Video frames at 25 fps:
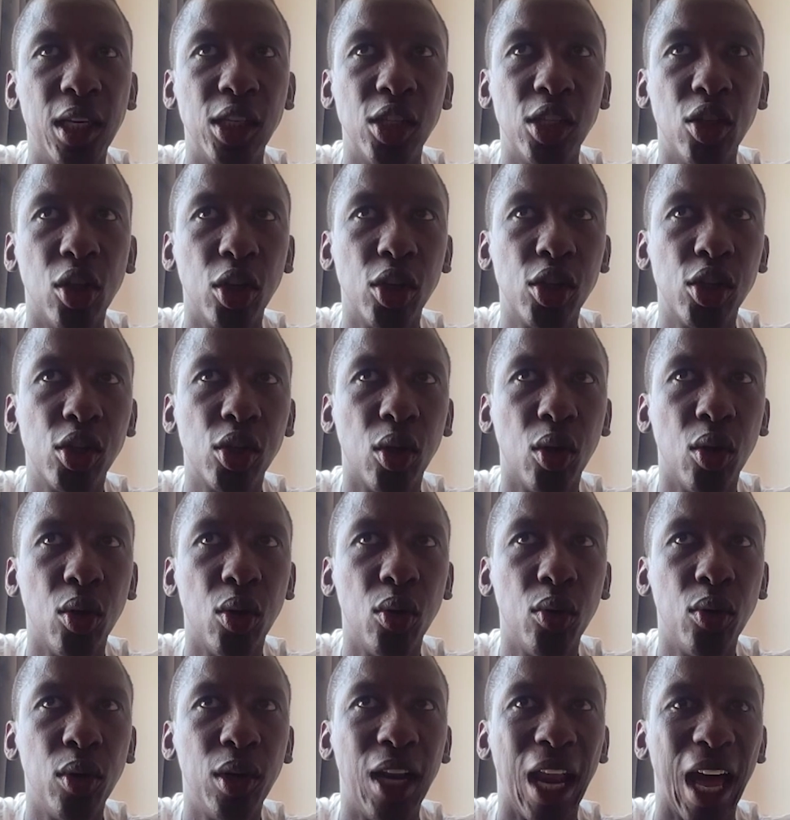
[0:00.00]
is not
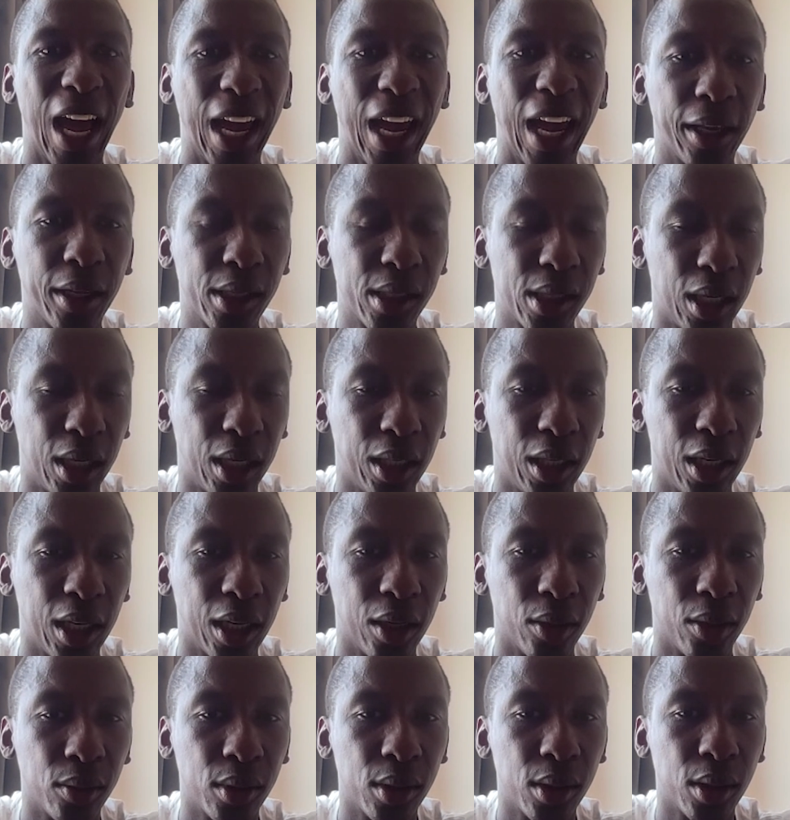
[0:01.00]
so like
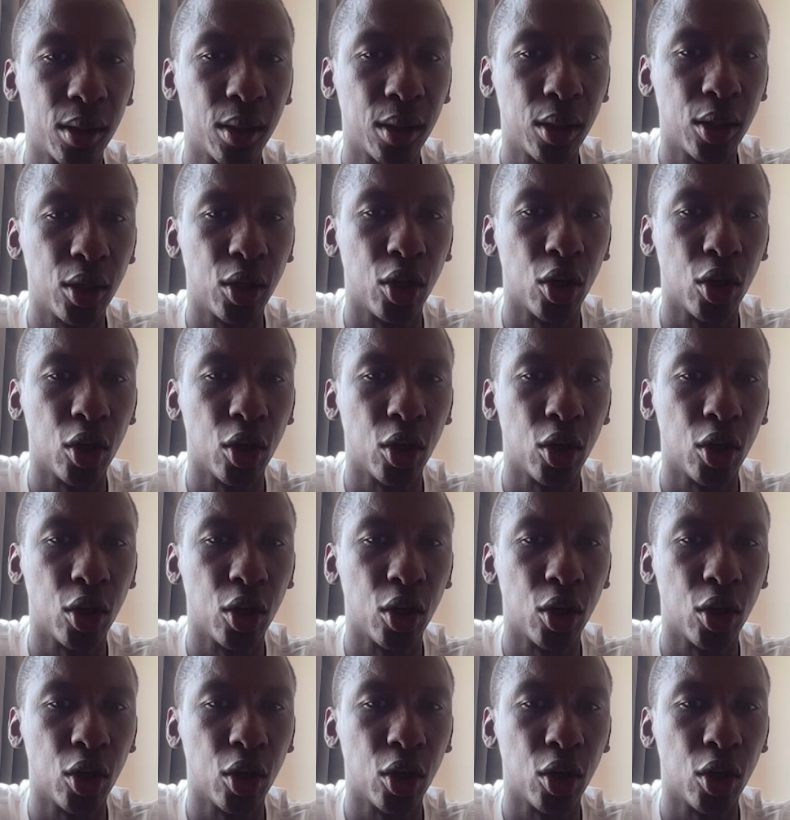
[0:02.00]
Sundowns.